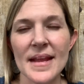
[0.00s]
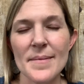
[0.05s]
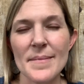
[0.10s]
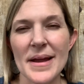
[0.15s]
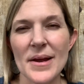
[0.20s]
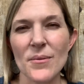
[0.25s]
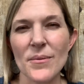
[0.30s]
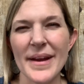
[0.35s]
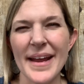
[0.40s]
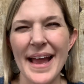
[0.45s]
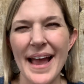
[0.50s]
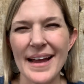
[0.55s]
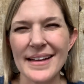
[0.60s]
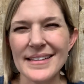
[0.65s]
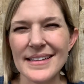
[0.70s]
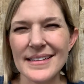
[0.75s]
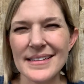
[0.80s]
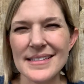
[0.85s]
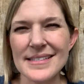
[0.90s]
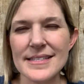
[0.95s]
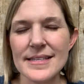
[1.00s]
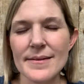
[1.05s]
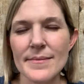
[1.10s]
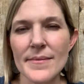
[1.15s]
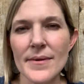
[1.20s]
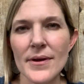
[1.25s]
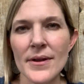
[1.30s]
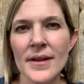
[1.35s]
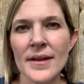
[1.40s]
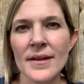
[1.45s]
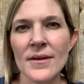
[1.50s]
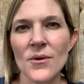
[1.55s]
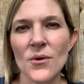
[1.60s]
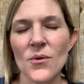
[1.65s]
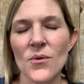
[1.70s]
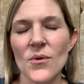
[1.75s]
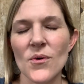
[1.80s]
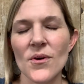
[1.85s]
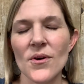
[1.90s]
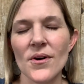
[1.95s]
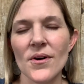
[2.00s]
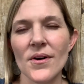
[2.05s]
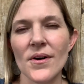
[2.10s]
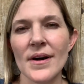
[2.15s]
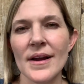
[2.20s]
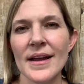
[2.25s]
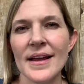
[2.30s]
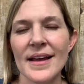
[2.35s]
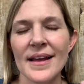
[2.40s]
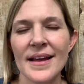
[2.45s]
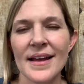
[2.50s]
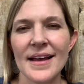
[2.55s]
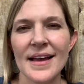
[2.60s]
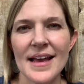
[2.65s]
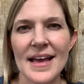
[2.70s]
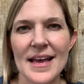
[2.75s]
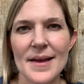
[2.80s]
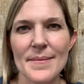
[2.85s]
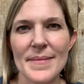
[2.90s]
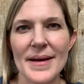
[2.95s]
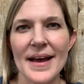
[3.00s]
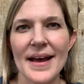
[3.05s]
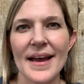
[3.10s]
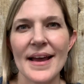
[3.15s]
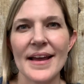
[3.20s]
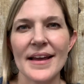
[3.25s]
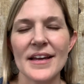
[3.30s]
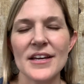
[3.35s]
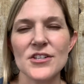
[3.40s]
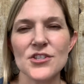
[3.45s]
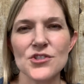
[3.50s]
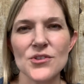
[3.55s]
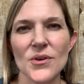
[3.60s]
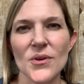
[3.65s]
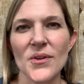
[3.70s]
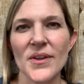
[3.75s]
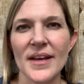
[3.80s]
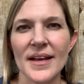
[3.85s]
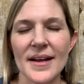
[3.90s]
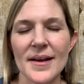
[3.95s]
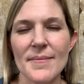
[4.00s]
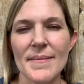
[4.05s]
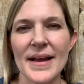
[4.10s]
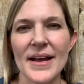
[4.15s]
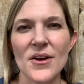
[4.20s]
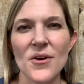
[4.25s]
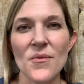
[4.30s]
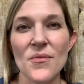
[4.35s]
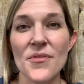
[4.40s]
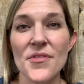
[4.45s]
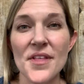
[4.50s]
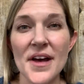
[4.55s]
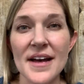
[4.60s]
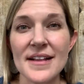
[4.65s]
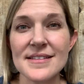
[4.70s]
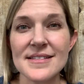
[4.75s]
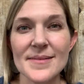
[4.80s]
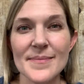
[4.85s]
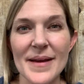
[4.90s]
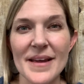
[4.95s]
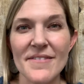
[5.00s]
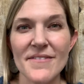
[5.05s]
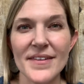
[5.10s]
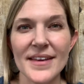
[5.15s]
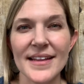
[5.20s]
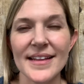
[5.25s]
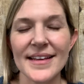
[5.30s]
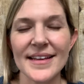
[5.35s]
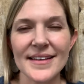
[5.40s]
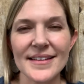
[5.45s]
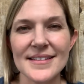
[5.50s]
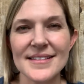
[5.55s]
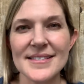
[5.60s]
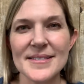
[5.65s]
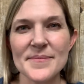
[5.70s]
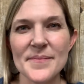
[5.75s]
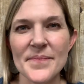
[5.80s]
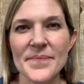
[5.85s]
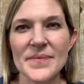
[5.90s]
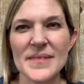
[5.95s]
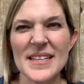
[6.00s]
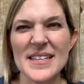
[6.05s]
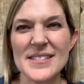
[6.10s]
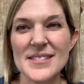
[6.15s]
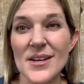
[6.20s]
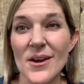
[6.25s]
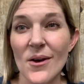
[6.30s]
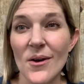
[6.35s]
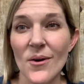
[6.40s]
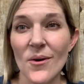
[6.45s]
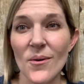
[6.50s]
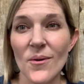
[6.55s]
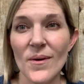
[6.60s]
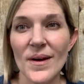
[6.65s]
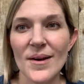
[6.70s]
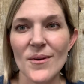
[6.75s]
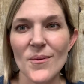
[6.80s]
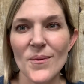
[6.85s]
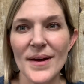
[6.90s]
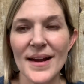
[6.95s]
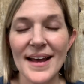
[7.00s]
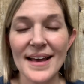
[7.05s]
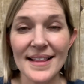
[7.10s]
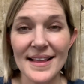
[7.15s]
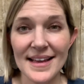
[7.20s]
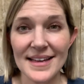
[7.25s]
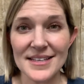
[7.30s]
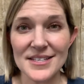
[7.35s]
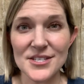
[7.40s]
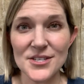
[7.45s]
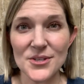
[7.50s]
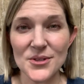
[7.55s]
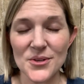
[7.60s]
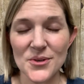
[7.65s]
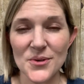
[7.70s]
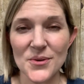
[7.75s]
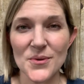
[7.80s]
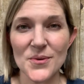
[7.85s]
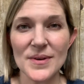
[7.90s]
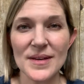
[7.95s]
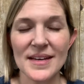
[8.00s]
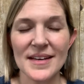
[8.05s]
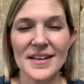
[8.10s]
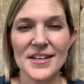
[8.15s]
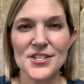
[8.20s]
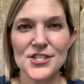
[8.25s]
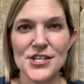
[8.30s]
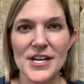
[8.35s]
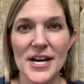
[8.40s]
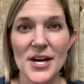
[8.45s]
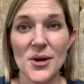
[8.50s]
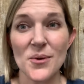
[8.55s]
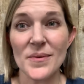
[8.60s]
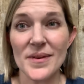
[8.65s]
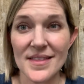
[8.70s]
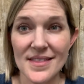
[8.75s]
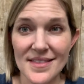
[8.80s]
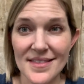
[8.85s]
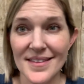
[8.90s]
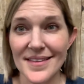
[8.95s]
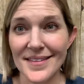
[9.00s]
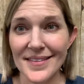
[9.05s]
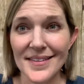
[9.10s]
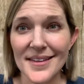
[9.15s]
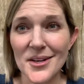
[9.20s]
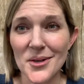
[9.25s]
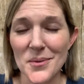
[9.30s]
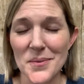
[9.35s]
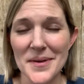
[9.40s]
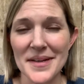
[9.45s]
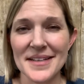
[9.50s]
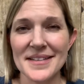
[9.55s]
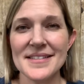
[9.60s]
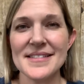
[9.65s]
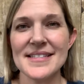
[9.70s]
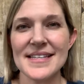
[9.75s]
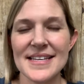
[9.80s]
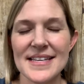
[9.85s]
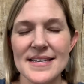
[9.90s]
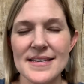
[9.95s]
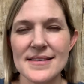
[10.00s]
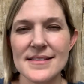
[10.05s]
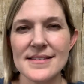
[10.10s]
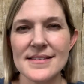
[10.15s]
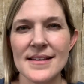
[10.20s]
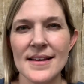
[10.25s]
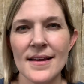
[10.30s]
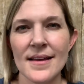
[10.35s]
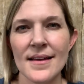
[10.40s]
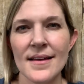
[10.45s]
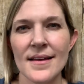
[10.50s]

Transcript: Am I reacting to someone or am I controlling my own thoughts and my feelings? So, what I like to share with the little ones is